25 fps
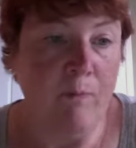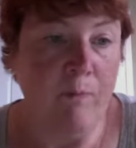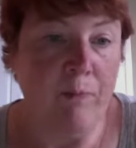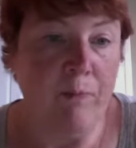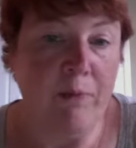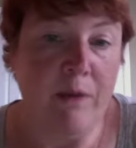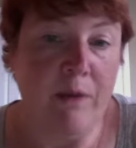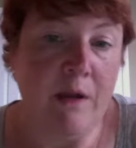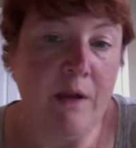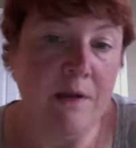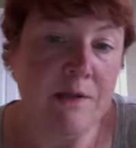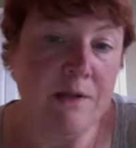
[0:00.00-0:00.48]

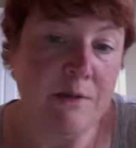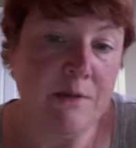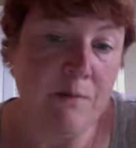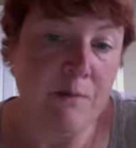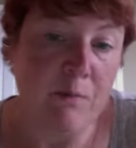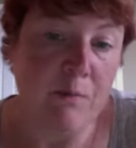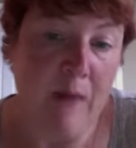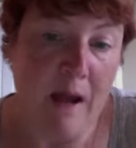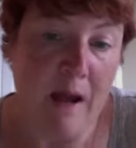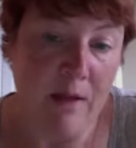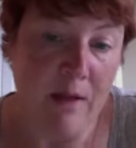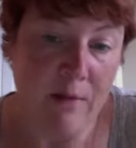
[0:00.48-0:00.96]
This
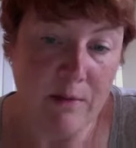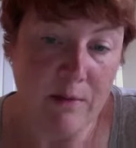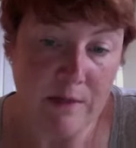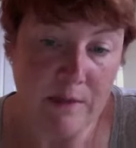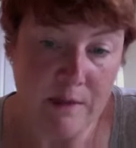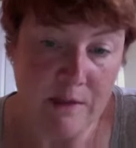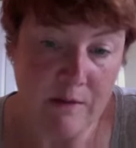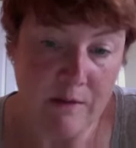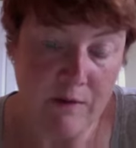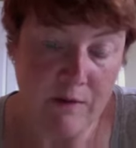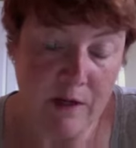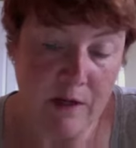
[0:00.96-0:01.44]
math was
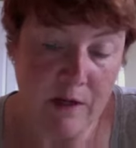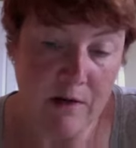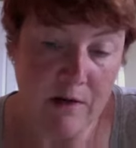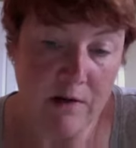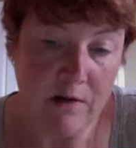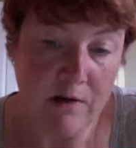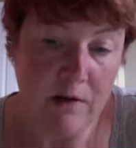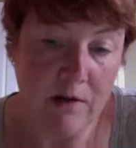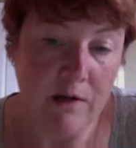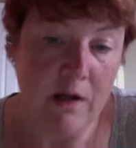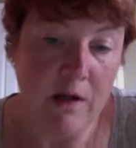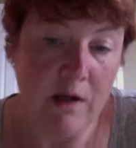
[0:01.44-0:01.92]
the
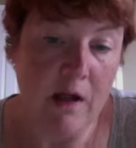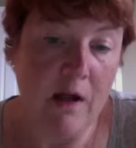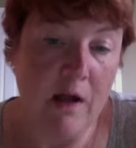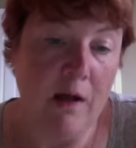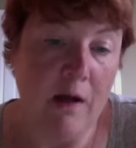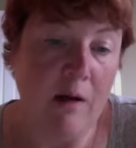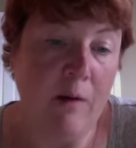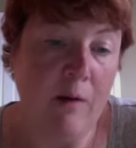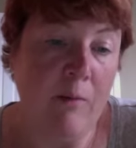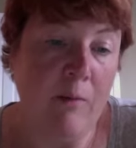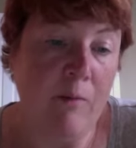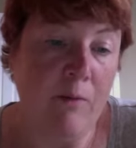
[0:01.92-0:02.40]
vehicle,
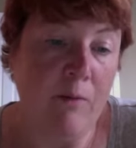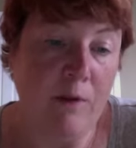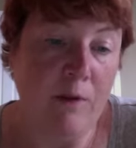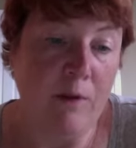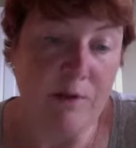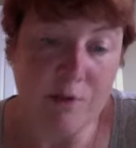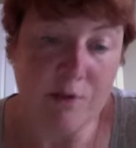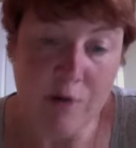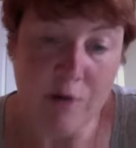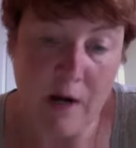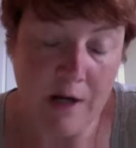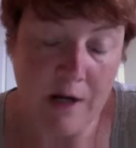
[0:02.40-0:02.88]
the
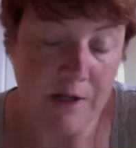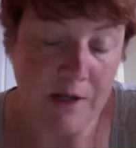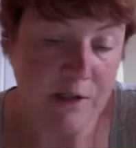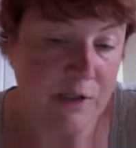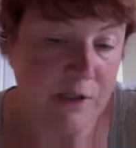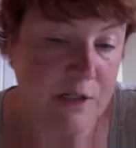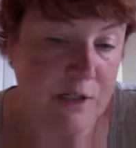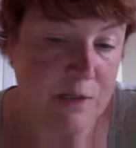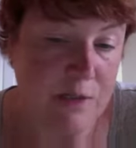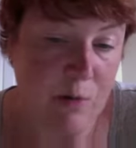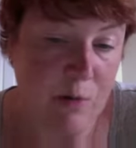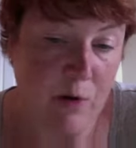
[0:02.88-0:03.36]

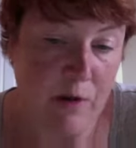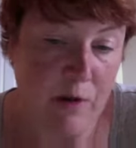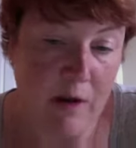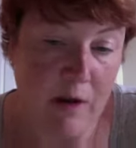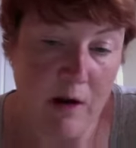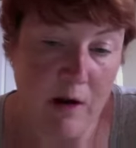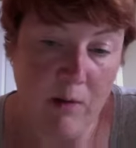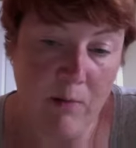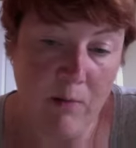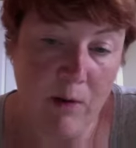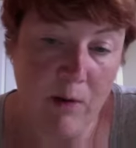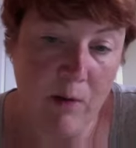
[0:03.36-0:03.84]
strategies were
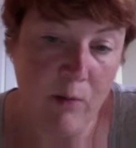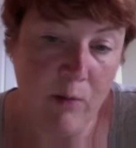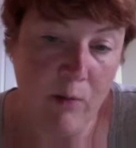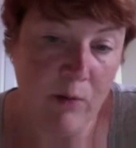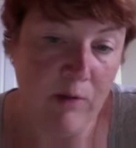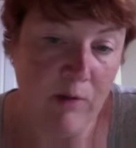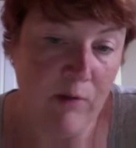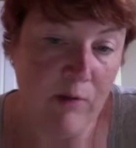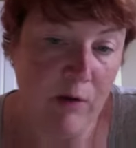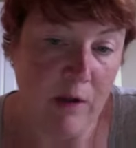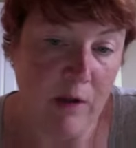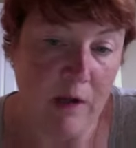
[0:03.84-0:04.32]
there, but
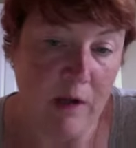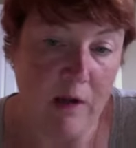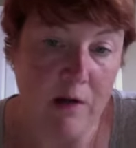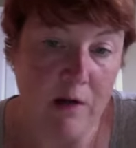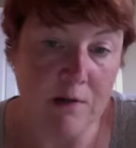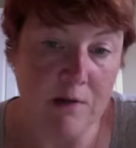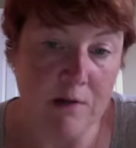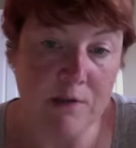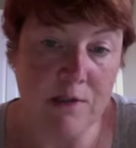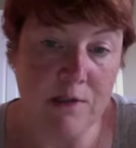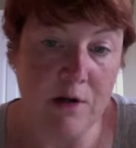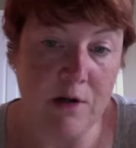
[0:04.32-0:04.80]
we've really got
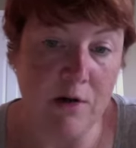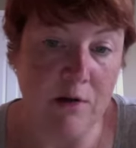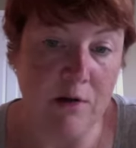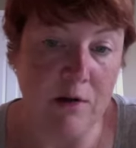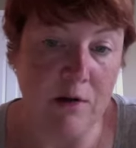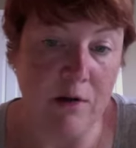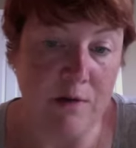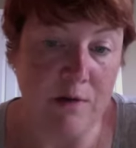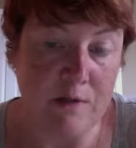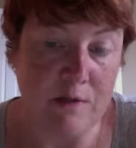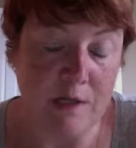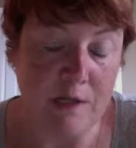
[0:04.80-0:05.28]
to start
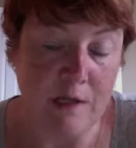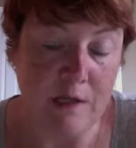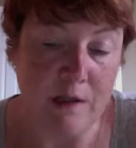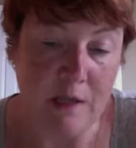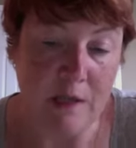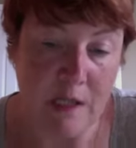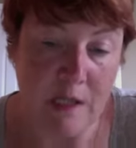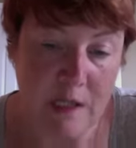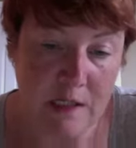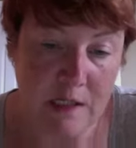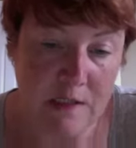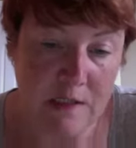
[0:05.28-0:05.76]
using
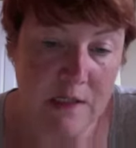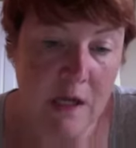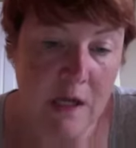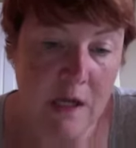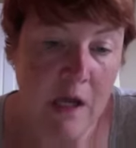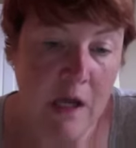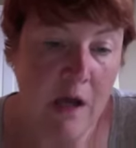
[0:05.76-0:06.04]
these,